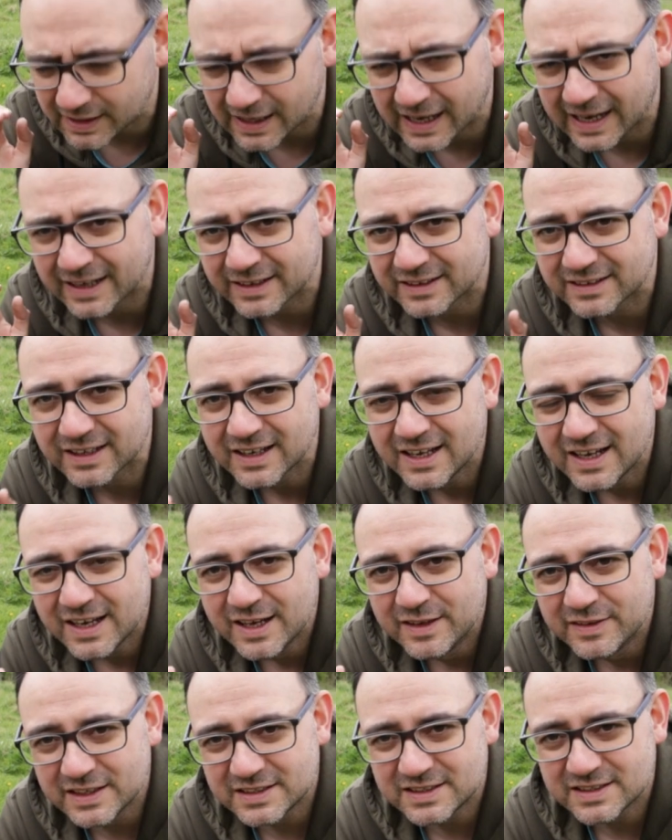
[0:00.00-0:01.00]
And
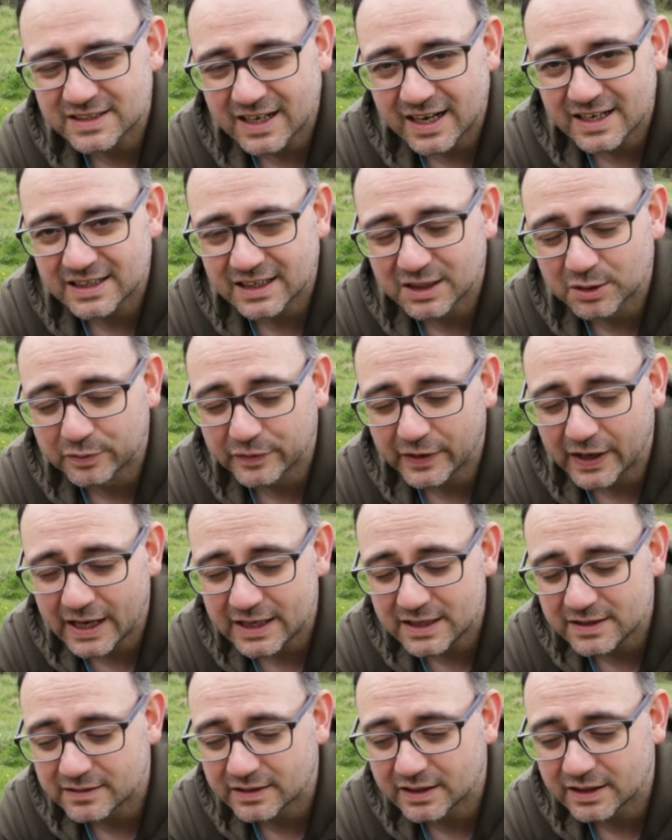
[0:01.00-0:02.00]
this is ideal for
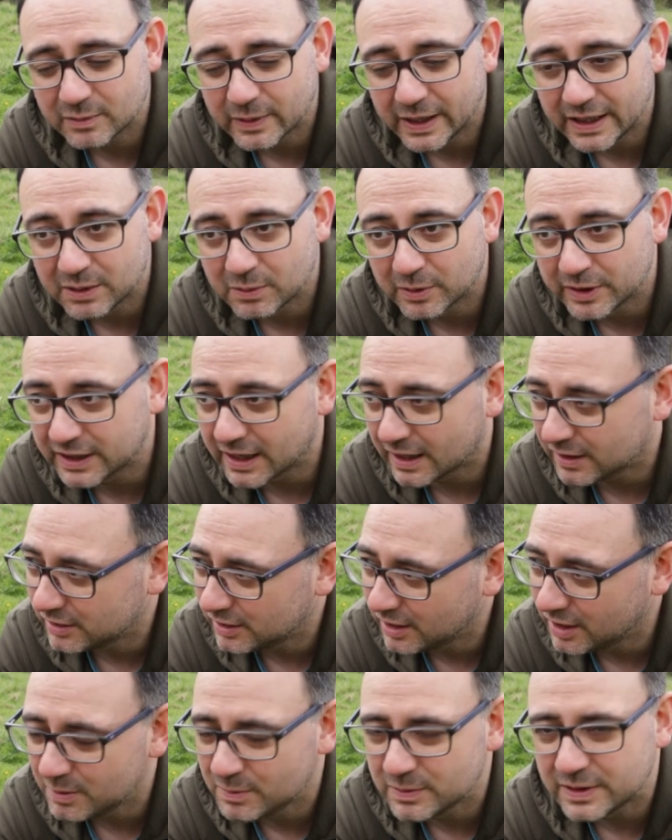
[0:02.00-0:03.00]
anything where you want to get
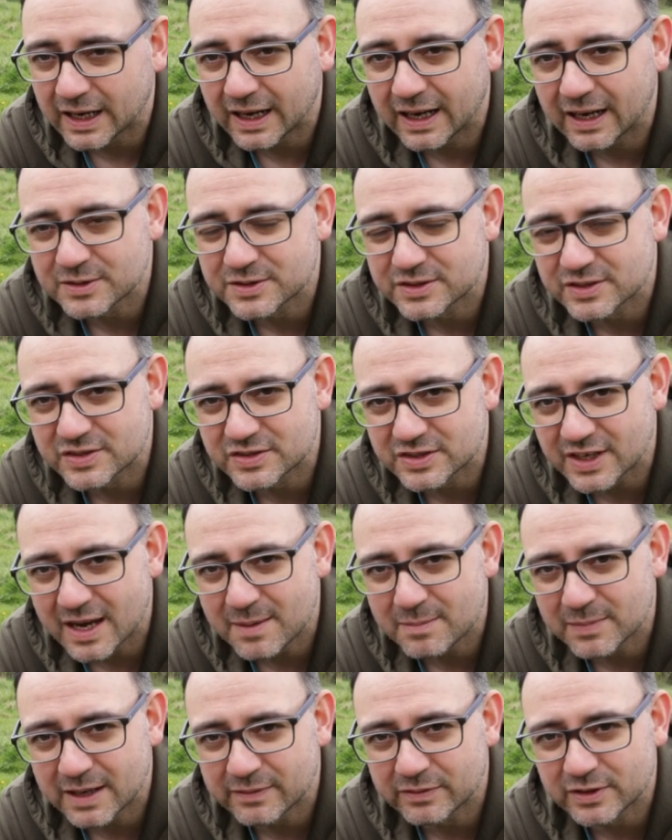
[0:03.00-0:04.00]
low down to the
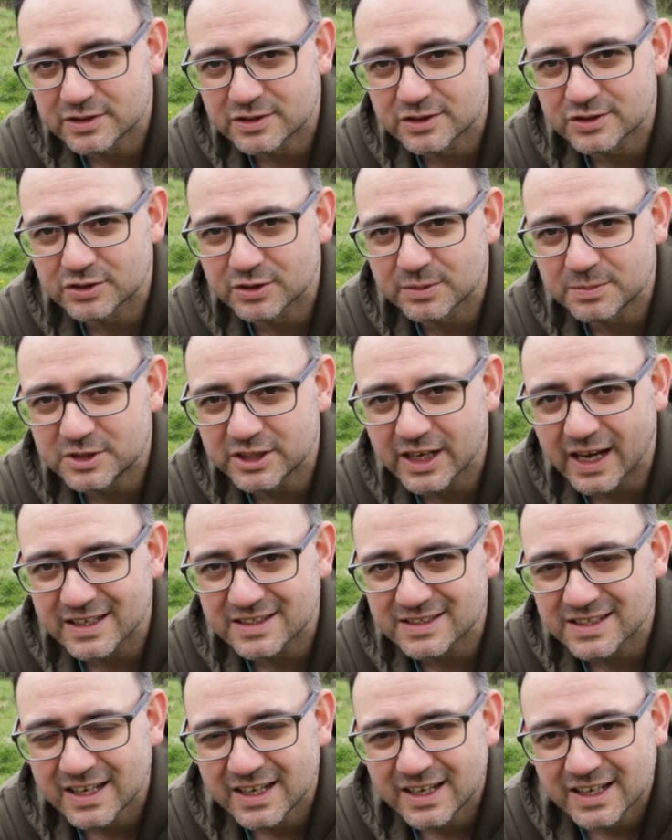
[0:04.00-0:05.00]
same level as your
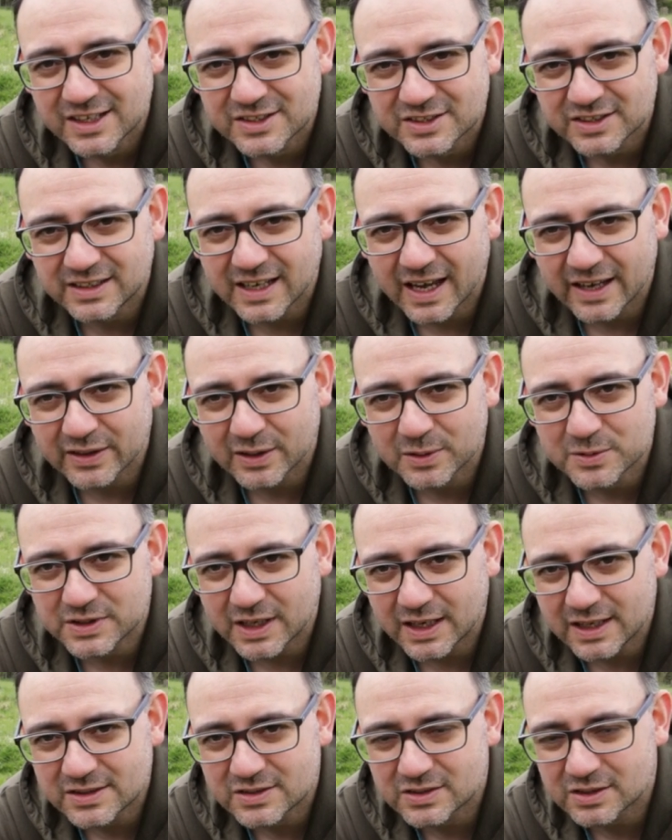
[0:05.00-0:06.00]
subject to get those
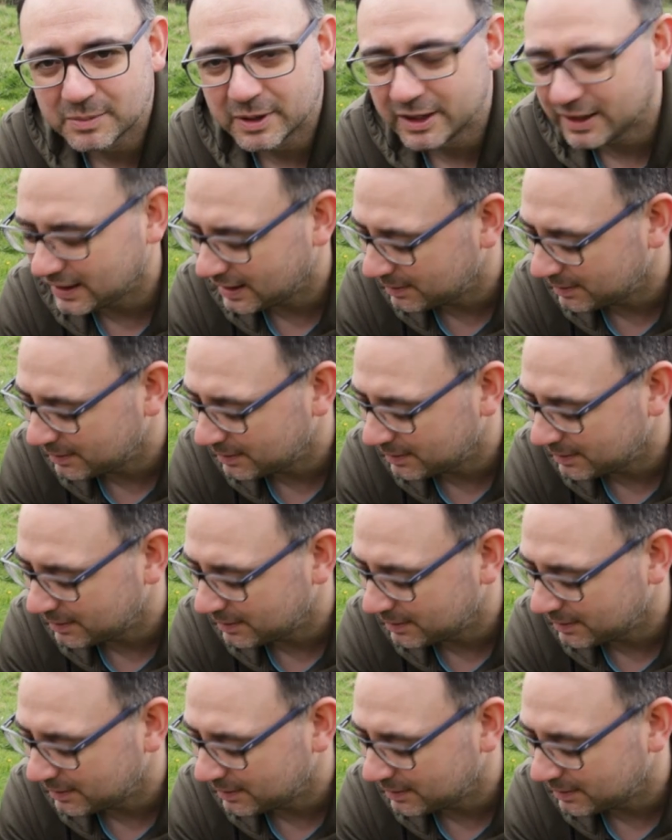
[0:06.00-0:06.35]
intimate